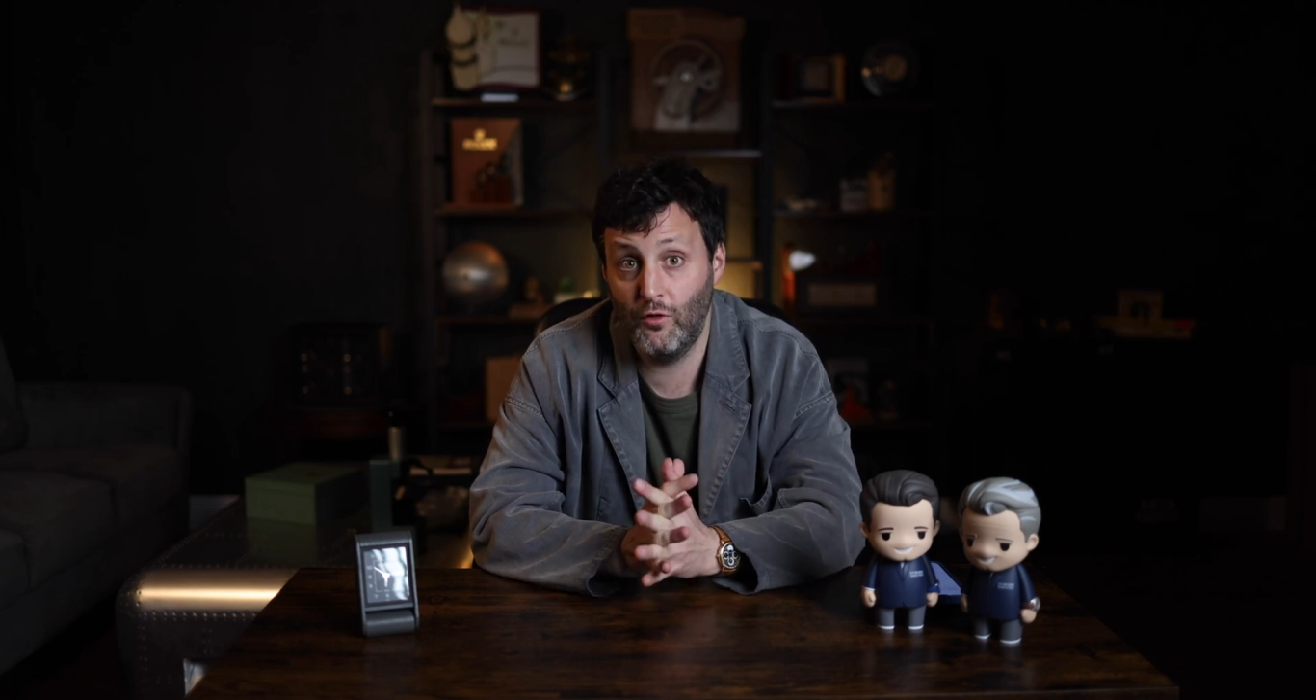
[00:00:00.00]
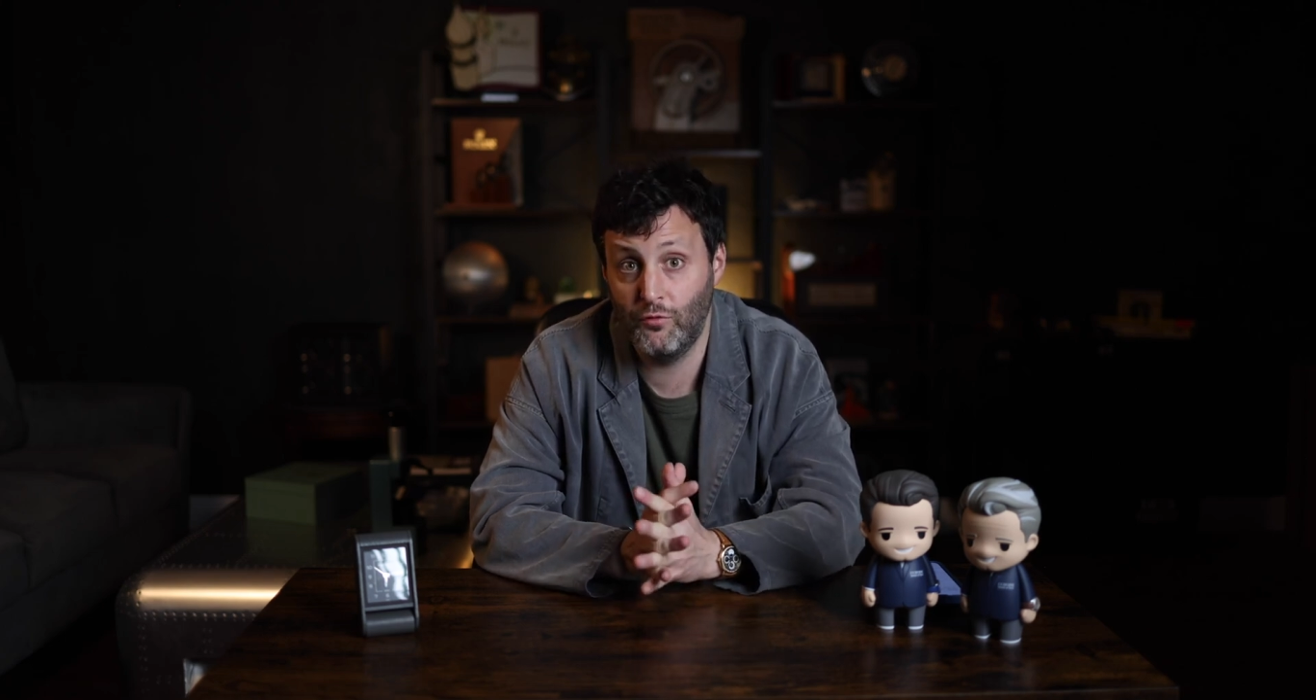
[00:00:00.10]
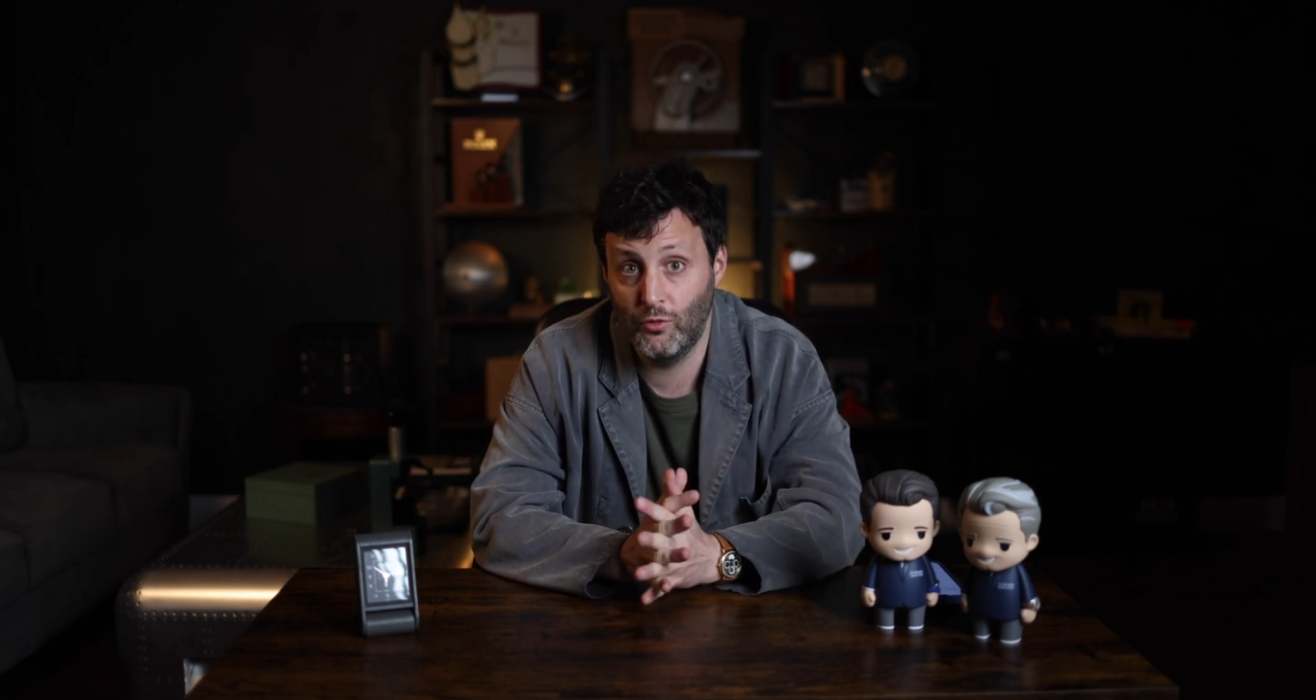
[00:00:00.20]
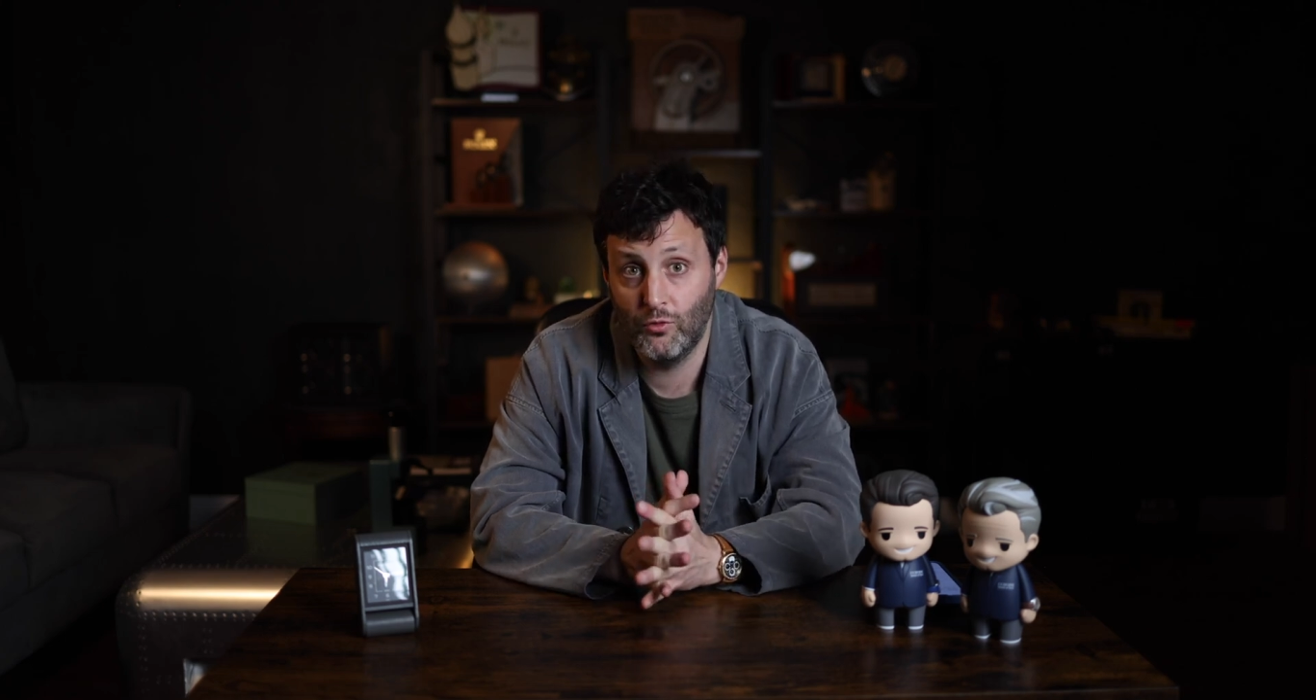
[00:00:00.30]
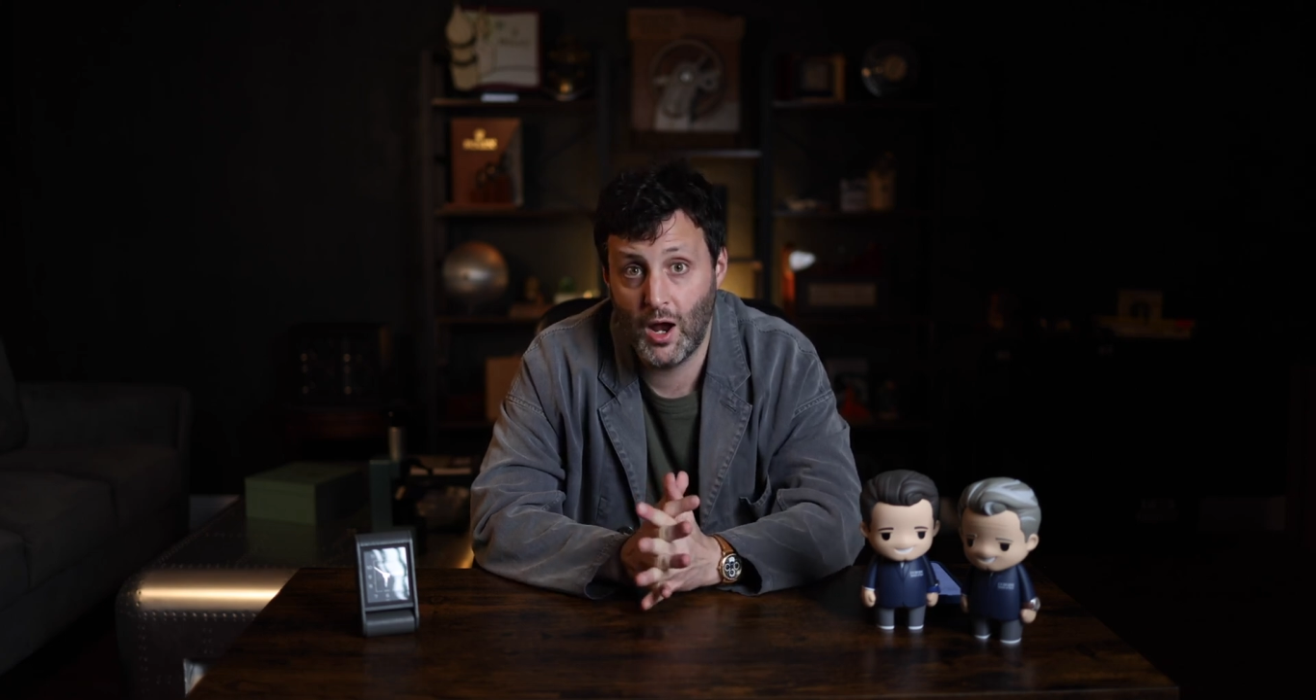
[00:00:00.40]
a
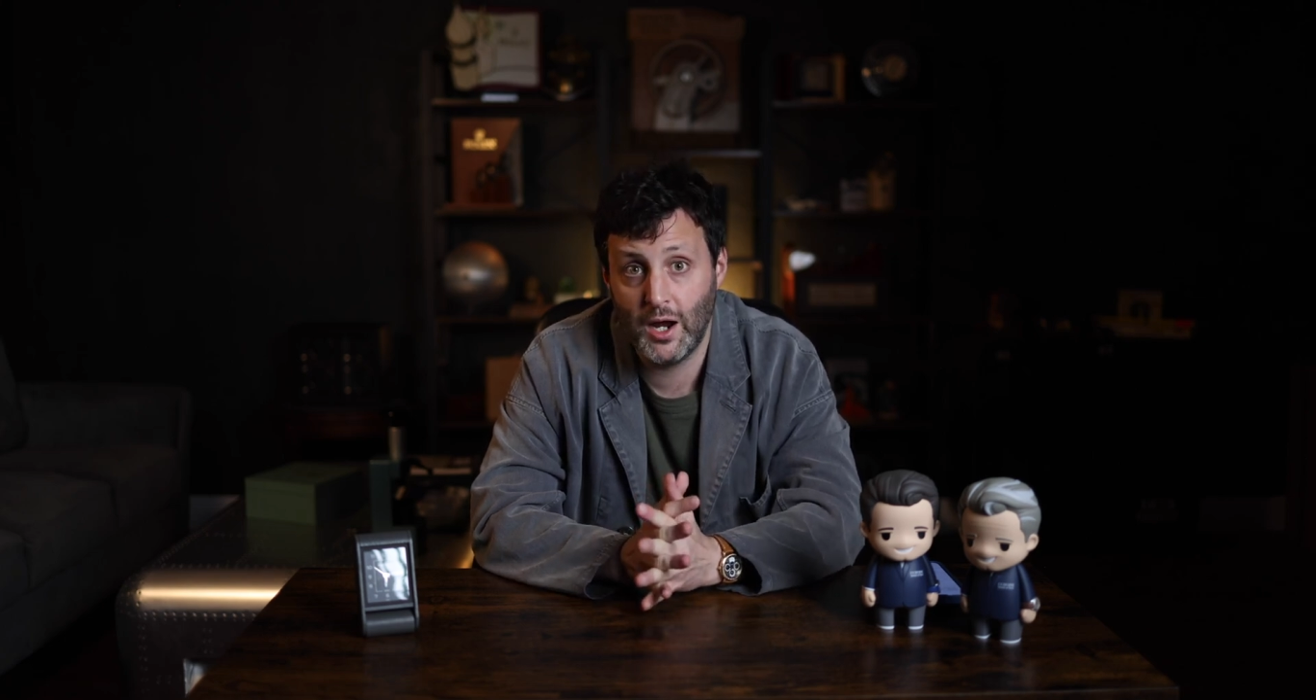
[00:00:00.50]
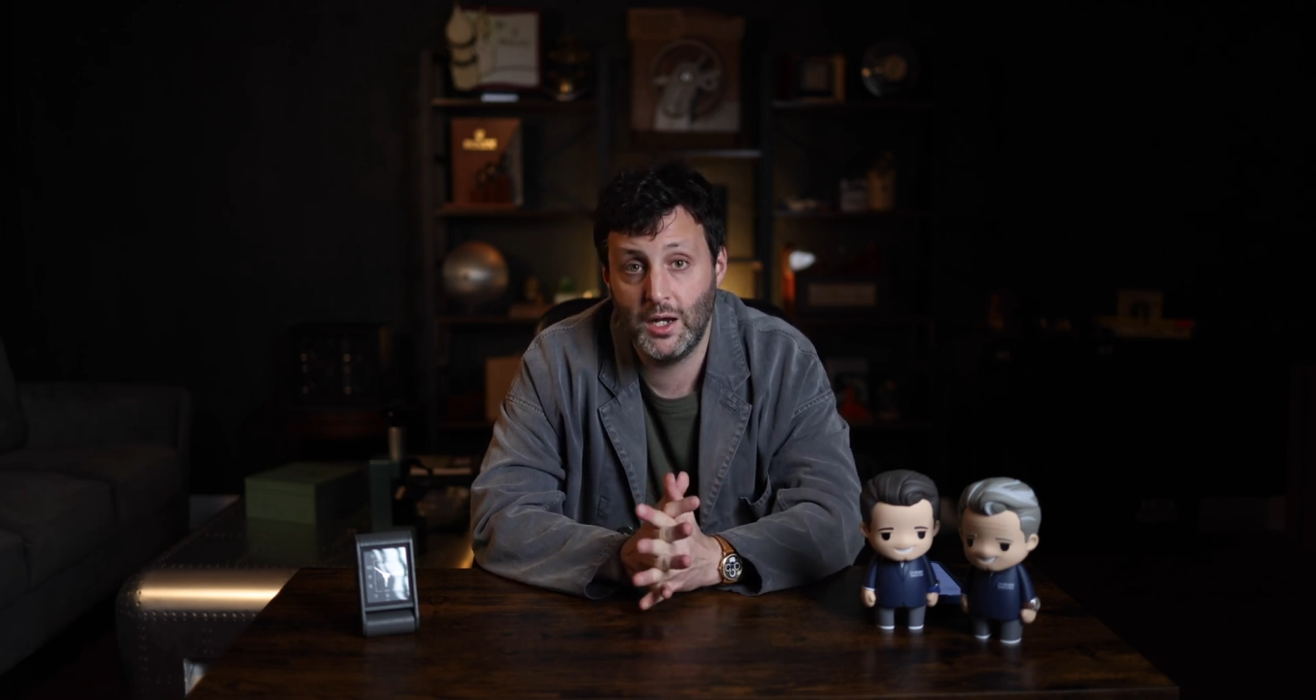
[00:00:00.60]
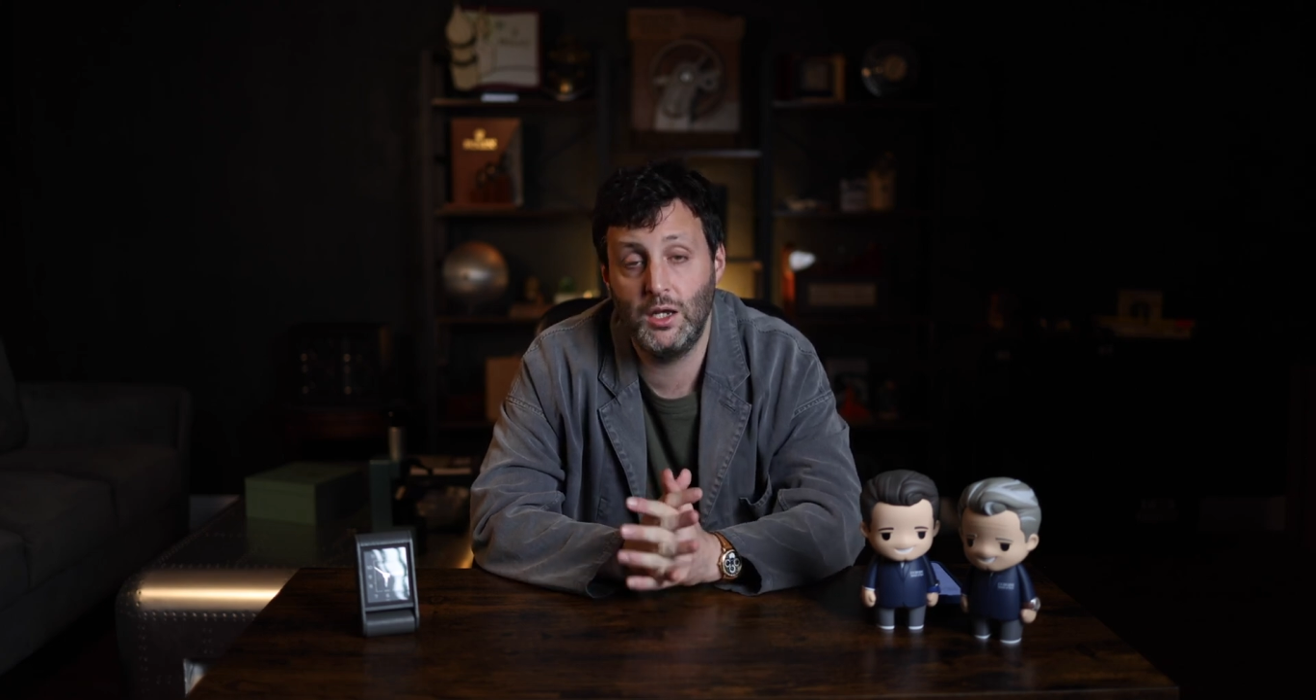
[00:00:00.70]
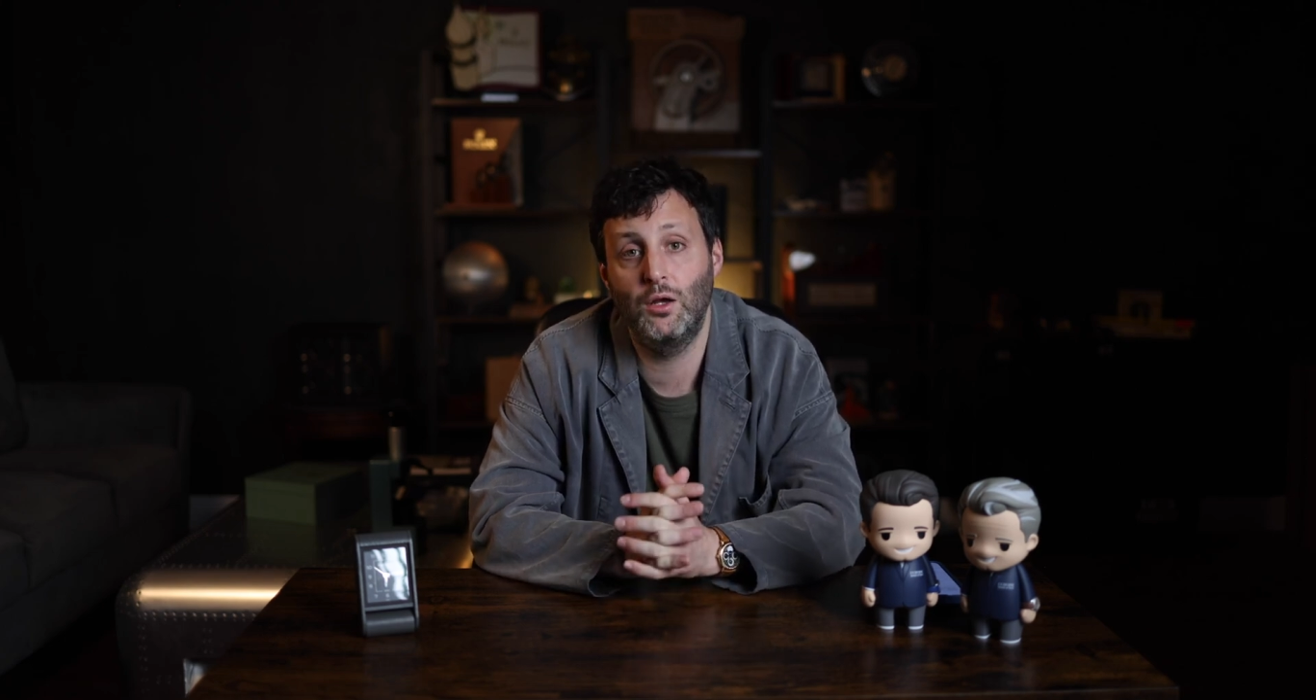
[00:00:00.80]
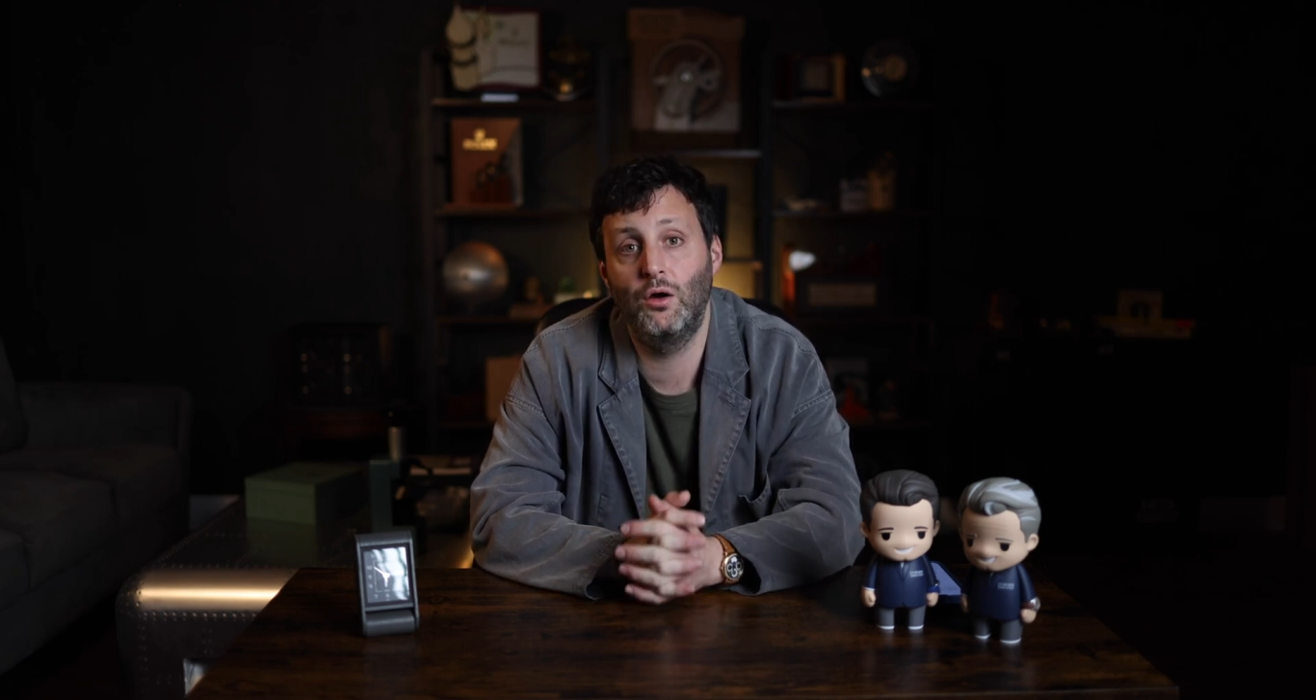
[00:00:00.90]
variety